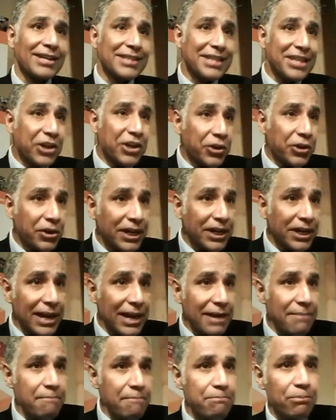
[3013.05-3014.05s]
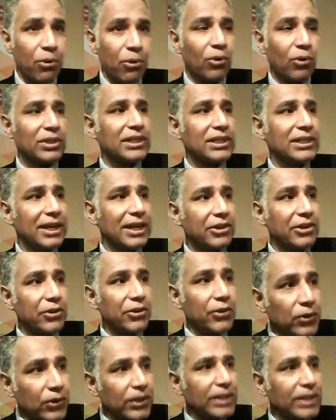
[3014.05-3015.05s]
as an important and